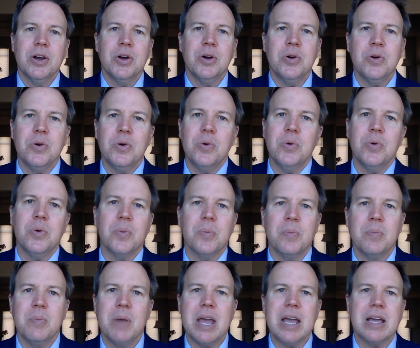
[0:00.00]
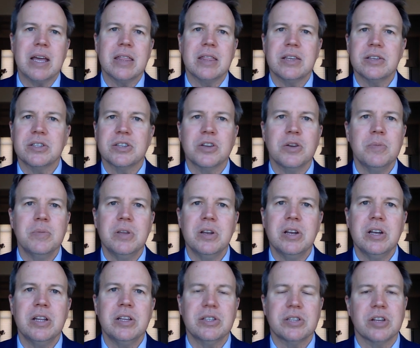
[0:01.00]
who make this
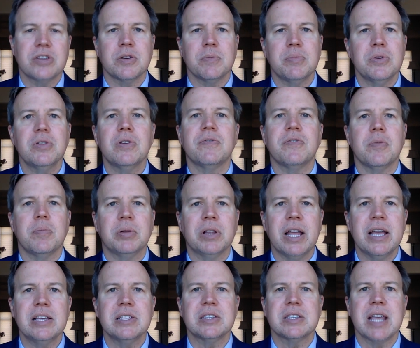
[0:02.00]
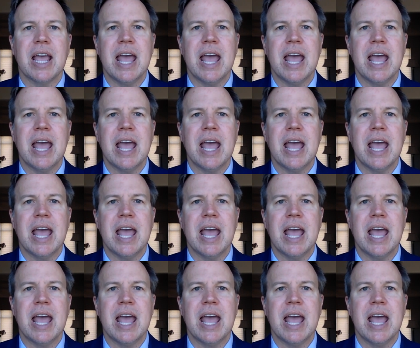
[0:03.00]
community such a beautiful place